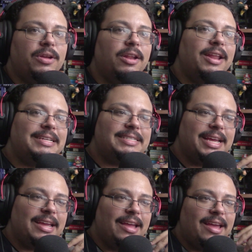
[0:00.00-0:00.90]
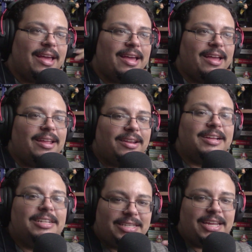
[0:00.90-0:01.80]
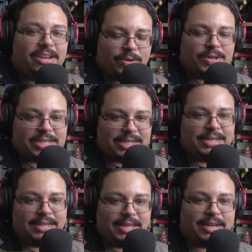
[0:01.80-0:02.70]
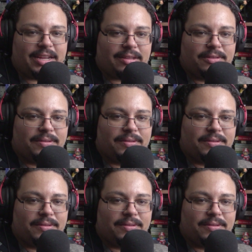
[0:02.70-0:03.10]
unless they continuously delete it,